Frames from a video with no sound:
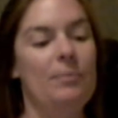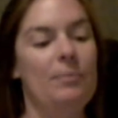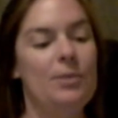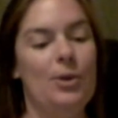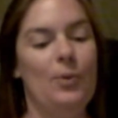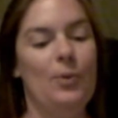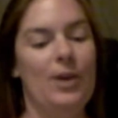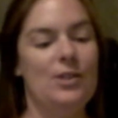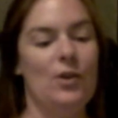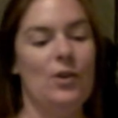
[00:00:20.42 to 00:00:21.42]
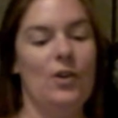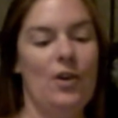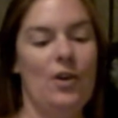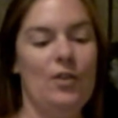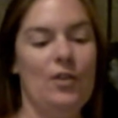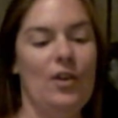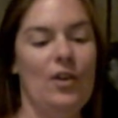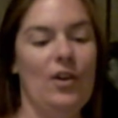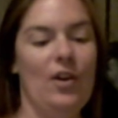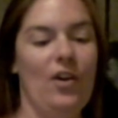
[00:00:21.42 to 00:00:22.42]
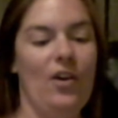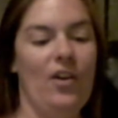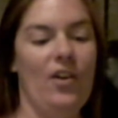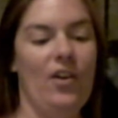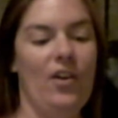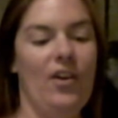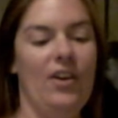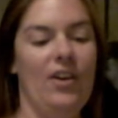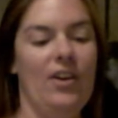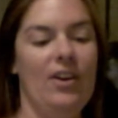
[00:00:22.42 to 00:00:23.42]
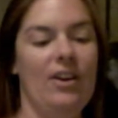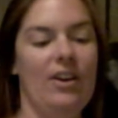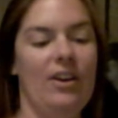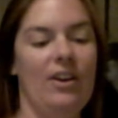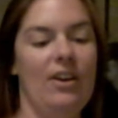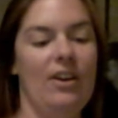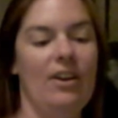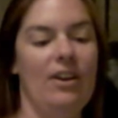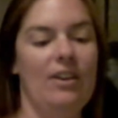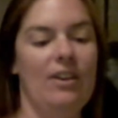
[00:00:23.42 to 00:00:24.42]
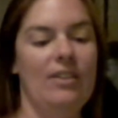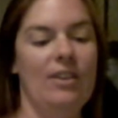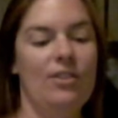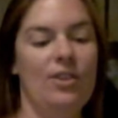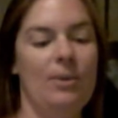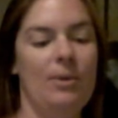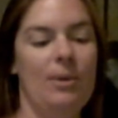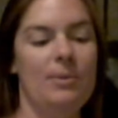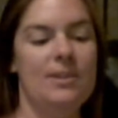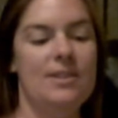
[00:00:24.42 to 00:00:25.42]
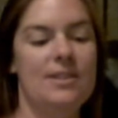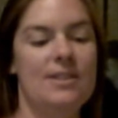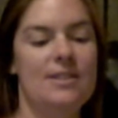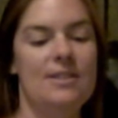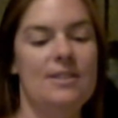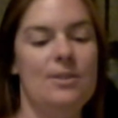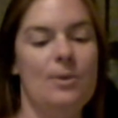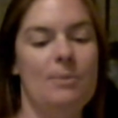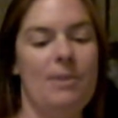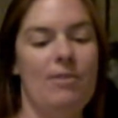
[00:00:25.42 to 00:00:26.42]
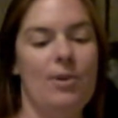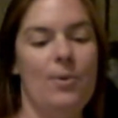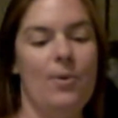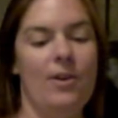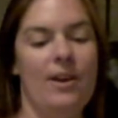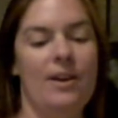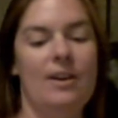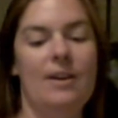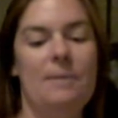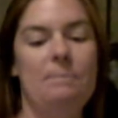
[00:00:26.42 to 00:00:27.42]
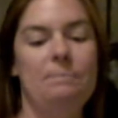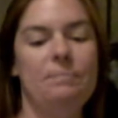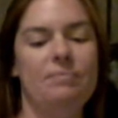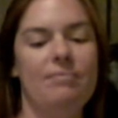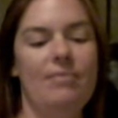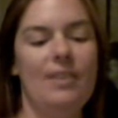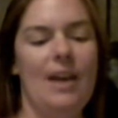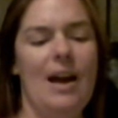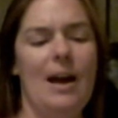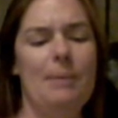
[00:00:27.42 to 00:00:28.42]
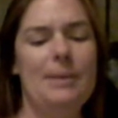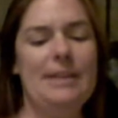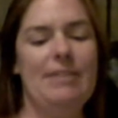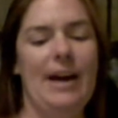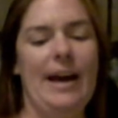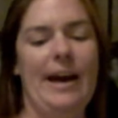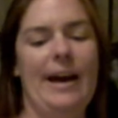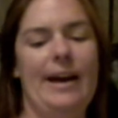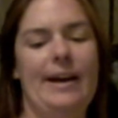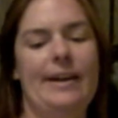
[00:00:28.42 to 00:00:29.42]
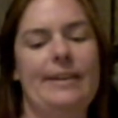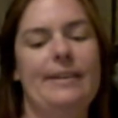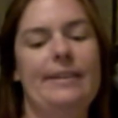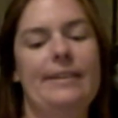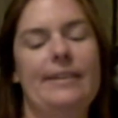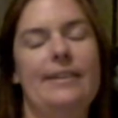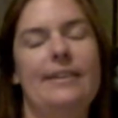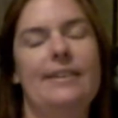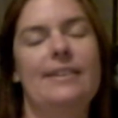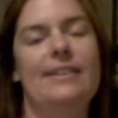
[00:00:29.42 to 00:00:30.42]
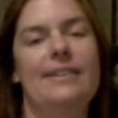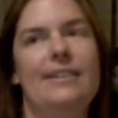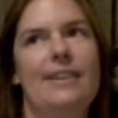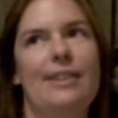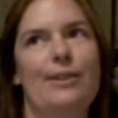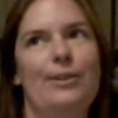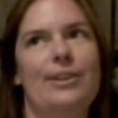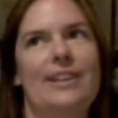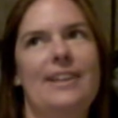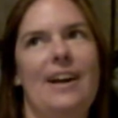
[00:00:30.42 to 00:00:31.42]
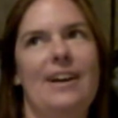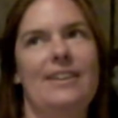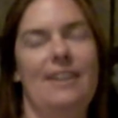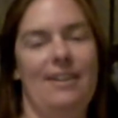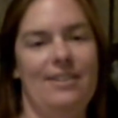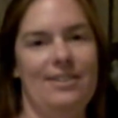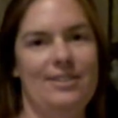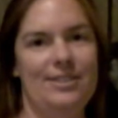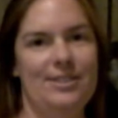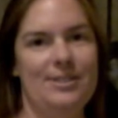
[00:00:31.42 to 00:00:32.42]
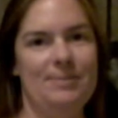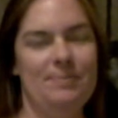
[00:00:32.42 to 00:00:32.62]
So when I started off on the other day when I was doing my recording, I believe I had $39.